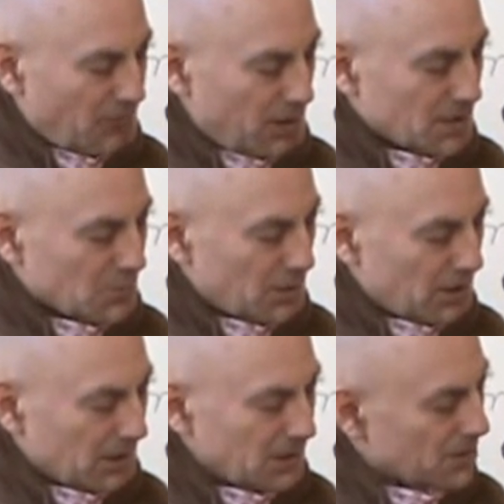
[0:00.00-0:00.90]
far as we
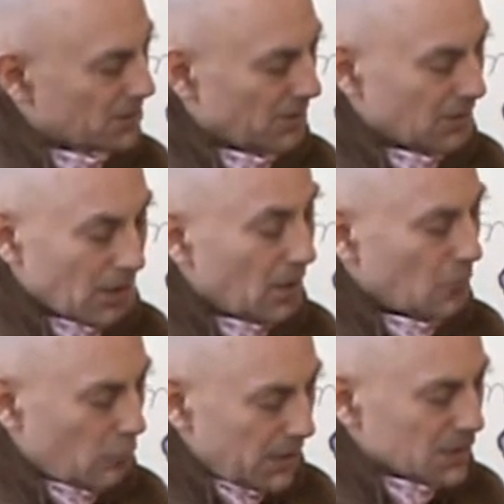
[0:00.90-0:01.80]
are concerned,
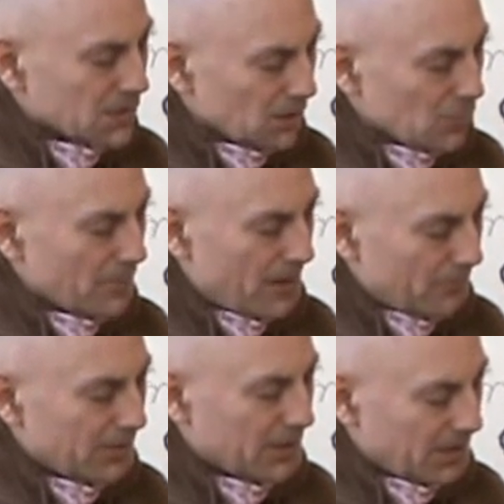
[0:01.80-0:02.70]
we still
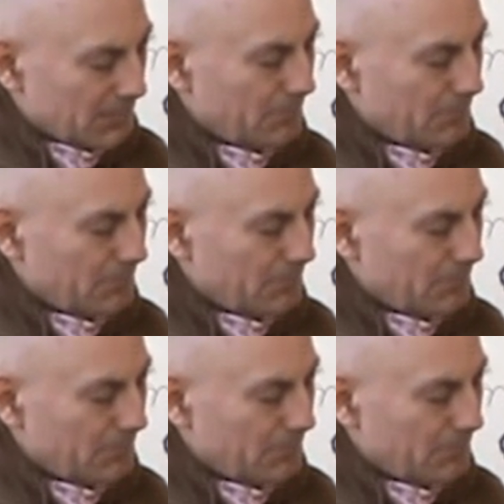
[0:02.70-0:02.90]
remember him